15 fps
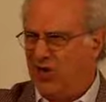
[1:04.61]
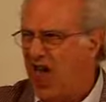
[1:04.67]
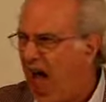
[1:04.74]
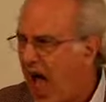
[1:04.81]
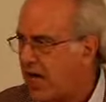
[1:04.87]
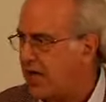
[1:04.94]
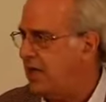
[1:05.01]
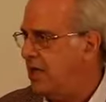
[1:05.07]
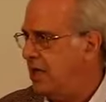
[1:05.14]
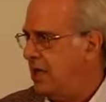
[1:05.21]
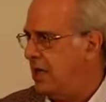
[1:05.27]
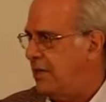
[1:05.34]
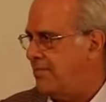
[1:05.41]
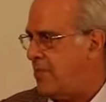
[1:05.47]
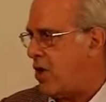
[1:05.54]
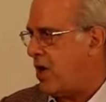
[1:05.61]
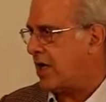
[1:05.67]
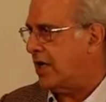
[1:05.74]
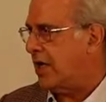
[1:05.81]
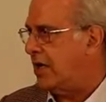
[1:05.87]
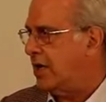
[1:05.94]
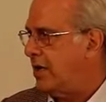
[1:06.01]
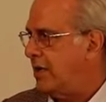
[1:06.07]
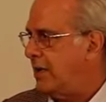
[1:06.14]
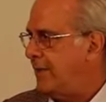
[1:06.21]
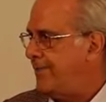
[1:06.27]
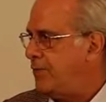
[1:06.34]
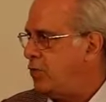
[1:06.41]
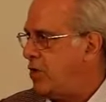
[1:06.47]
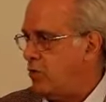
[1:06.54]
block a market
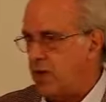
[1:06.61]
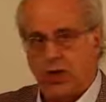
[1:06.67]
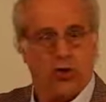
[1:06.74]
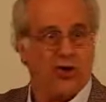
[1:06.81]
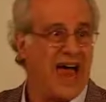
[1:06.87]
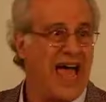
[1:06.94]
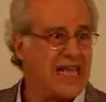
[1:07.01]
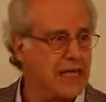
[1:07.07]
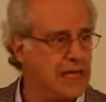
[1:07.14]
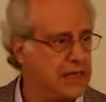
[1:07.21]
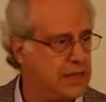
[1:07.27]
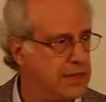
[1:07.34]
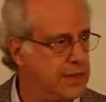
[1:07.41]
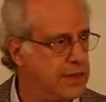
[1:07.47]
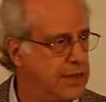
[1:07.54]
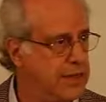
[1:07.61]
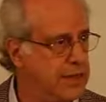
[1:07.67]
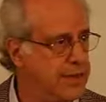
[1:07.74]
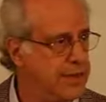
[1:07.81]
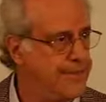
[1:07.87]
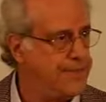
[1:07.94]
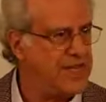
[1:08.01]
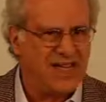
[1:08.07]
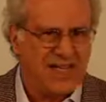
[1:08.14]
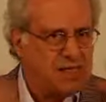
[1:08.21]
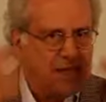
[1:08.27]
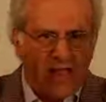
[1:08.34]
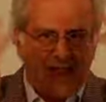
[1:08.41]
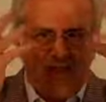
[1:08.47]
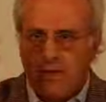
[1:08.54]
when we don't like it. There is
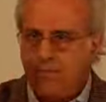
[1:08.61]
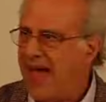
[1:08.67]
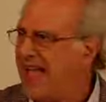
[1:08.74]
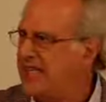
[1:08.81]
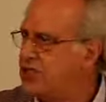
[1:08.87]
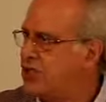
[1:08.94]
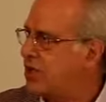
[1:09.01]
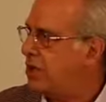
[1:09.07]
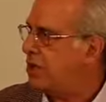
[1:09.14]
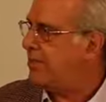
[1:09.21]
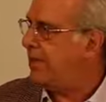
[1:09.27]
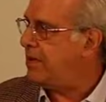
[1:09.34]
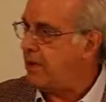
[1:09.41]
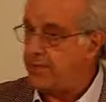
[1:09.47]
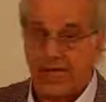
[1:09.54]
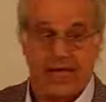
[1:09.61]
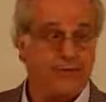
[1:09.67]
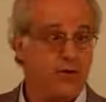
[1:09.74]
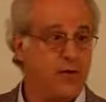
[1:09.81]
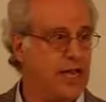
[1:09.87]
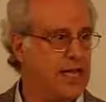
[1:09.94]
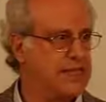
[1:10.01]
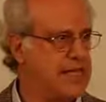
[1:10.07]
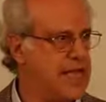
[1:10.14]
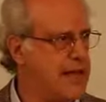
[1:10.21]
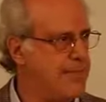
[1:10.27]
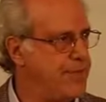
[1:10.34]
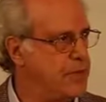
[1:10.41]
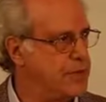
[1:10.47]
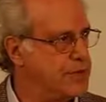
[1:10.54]
nothing magical. Let me give you an
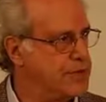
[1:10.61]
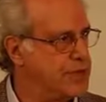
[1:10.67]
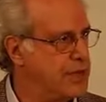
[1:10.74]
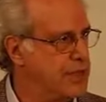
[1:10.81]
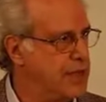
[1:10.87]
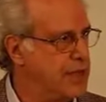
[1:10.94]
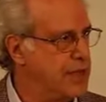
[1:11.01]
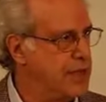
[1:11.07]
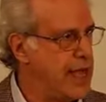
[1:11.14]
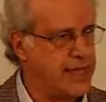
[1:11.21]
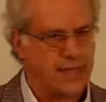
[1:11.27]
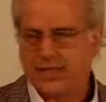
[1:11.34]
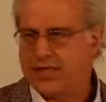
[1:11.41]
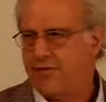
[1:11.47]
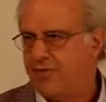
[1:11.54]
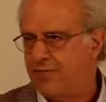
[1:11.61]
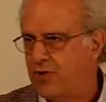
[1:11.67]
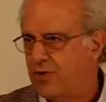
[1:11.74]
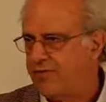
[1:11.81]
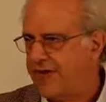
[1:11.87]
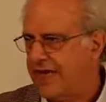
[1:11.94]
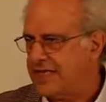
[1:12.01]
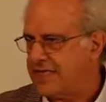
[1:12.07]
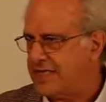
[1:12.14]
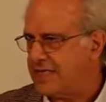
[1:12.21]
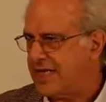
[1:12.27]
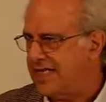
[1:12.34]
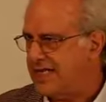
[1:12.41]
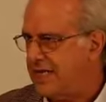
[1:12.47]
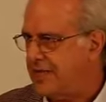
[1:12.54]
example. I can see from your faces.
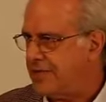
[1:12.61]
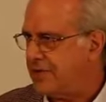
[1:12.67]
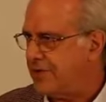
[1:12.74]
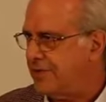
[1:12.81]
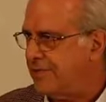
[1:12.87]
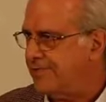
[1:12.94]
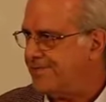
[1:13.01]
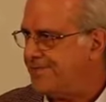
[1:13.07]
I need to.